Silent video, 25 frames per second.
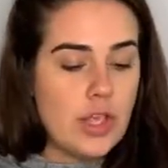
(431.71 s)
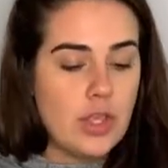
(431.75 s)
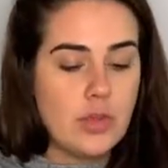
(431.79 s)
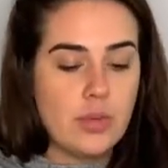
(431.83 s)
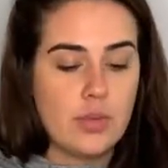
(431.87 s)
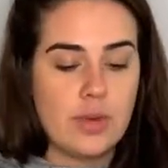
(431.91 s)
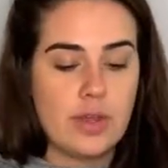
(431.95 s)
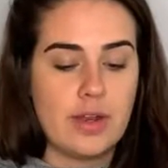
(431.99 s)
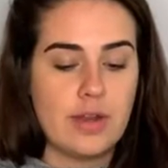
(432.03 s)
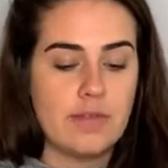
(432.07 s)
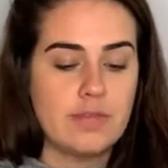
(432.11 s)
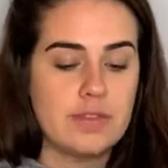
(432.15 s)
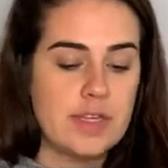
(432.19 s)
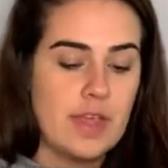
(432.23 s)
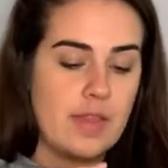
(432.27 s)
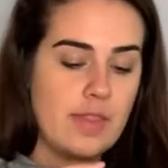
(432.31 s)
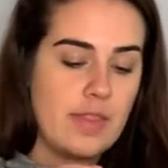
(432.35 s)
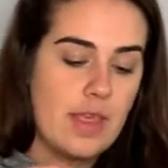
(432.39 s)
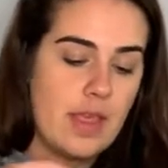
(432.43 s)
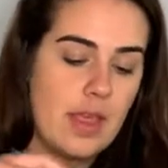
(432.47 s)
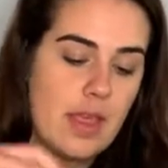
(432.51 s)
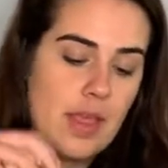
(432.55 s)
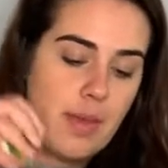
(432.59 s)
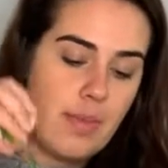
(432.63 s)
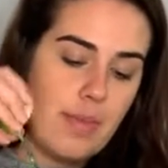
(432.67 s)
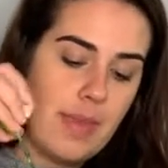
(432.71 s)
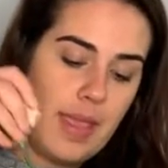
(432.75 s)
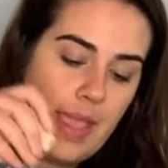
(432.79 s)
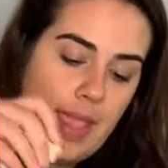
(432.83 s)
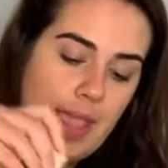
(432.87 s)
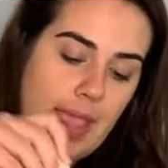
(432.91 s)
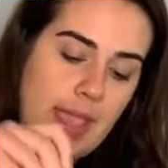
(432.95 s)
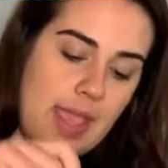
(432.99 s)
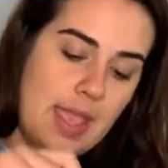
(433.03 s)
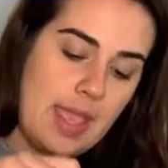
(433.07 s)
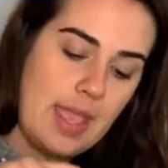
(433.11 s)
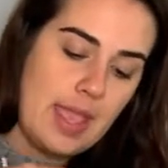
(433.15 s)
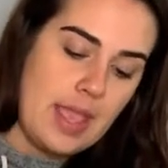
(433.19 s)
You could have done them
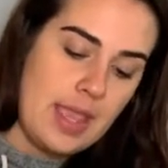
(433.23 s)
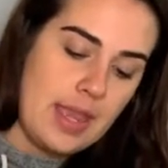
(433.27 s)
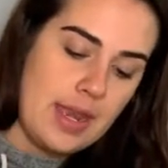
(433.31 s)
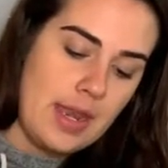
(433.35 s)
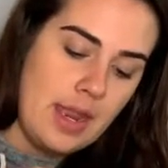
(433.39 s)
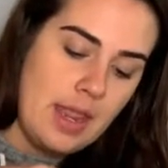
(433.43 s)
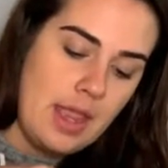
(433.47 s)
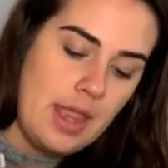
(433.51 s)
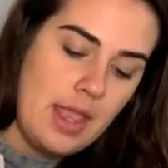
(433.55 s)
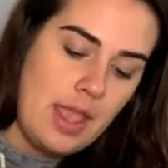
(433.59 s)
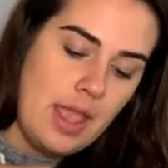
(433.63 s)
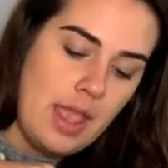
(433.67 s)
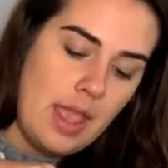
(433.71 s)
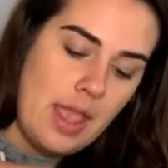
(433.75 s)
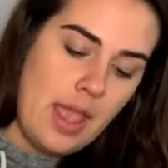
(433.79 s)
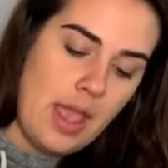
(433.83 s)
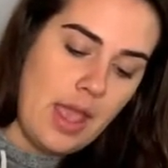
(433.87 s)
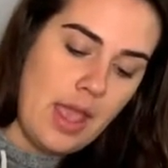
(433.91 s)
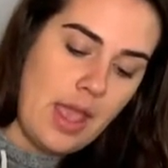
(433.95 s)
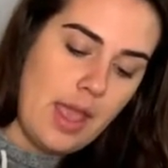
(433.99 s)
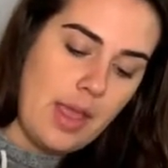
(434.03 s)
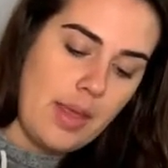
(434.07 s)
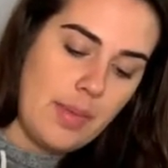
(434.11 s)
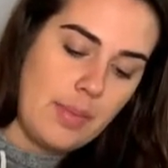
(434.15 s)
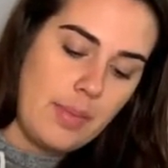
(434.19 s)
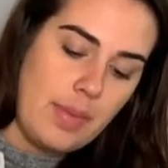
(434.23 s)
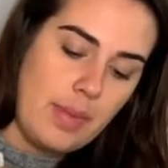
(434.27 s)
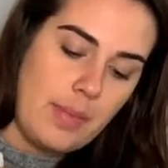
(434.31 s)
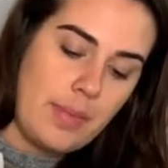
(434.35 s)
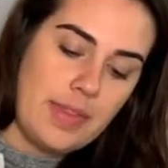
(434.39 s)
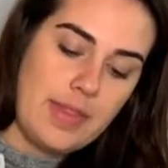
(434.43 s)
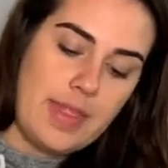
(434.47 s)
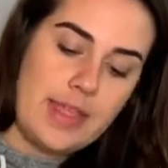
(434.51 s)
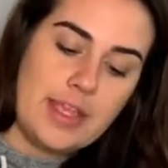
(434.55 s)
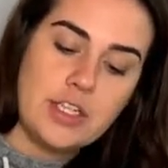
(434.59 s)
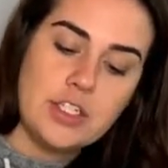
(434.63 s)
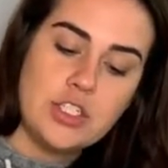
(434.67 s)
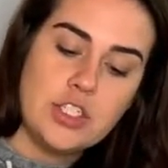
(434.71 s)
in maybe
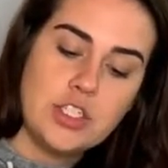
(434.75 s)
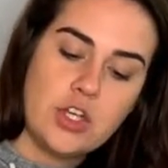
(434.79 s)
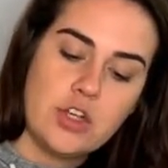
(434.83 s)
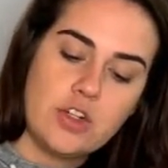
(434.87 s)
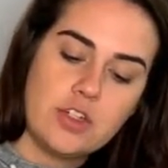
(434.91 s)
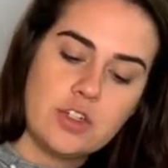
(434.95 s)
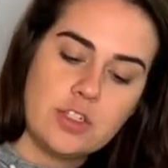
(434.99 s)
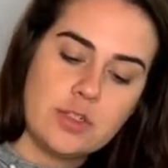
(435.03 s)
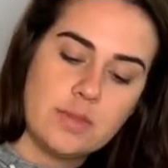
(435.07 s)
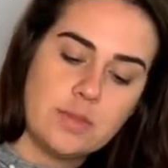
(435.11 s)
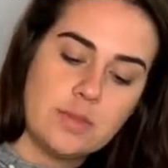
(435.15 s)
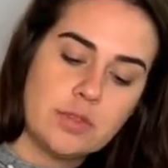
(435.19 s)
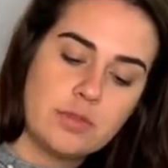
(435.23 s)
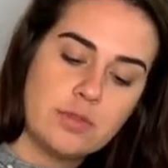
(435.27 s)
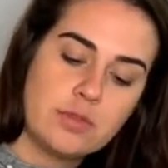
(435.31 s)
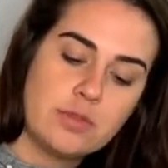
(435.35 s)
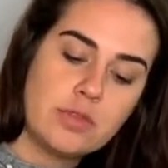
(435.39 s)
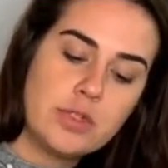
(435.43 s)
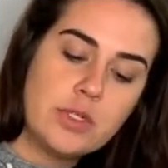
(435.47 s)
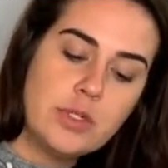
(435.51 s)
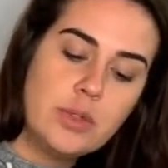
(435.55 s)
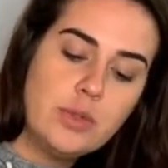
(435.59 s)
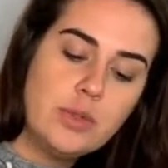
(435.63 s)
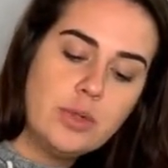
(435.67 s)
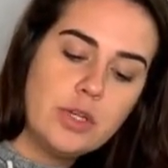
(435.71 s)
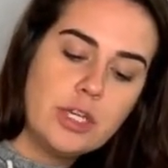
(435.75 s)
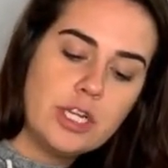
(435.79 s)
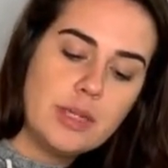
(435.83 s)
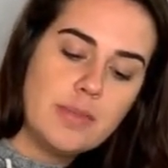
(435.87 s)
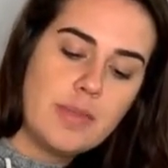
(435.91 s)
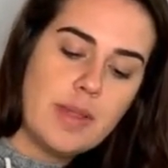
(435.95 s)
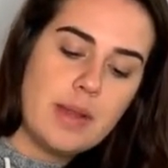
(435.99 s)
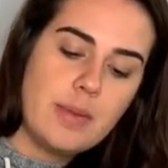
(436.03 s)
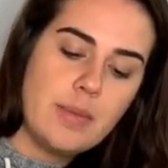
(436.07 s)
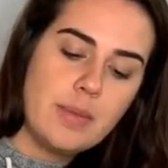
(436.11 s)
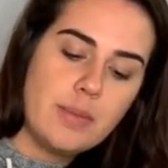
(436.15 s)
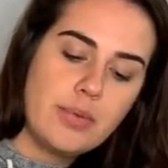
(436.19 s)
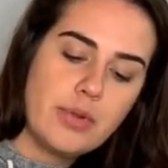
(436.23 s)
like a dark maroon could have
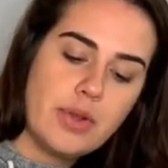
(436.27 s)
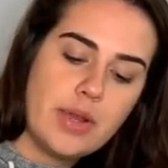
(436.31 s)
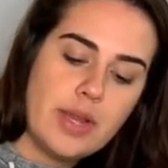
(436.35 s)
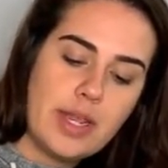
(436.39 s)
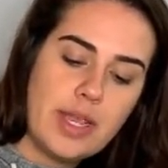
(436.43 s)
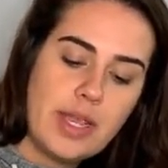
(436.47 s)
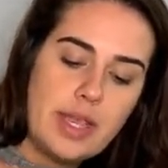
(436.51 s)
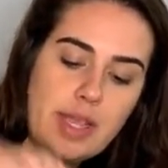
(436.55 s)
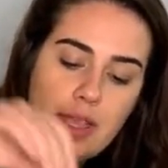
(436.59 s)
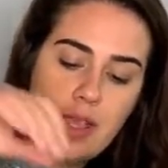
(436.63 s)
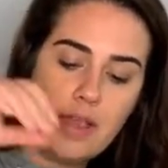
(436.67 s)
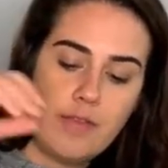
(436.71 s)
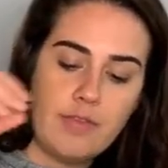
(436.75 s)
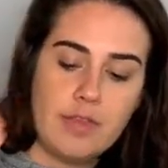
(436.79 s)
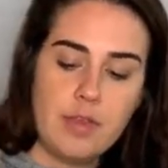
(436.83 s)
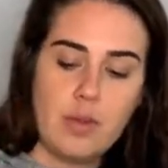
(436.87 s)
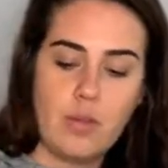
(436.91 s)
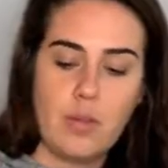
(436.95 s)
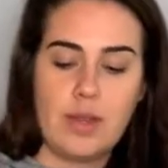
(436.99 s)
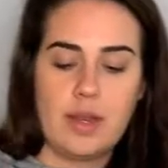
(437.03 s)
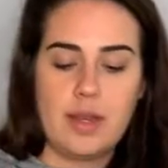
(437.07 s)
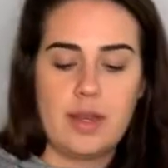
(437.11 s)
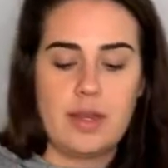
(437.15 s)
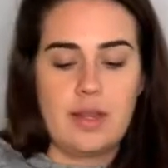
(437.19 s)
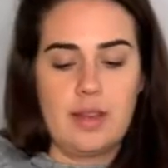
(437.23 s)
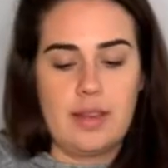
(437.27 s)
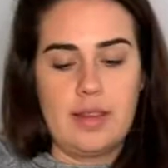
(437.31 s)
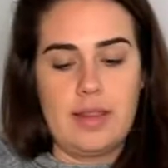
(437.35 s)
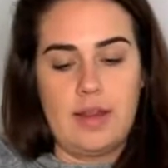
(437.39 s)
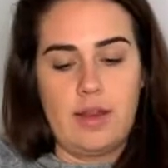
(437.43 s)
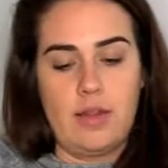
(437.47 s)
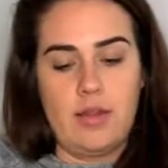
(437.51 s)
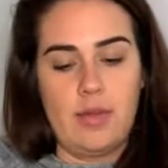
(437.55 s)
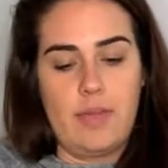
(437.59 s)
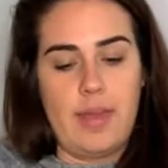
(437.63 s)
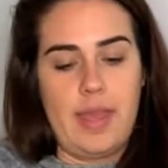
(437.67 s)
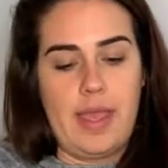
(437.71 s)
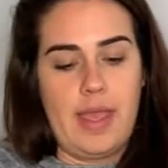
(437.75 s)
been pretty if you wanted a
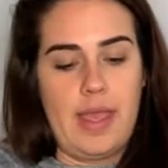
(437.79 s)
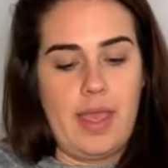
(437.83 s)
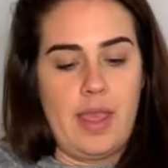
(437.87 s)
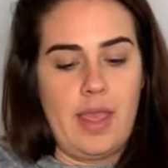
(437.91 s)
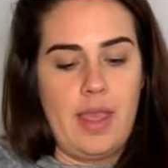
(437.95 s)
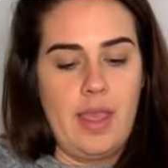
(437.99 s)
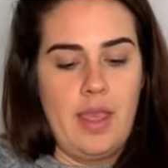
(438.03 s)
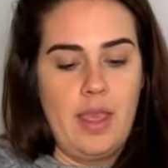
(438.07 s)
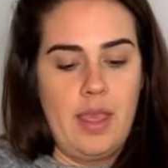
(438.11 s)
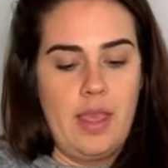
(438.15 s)
little bit.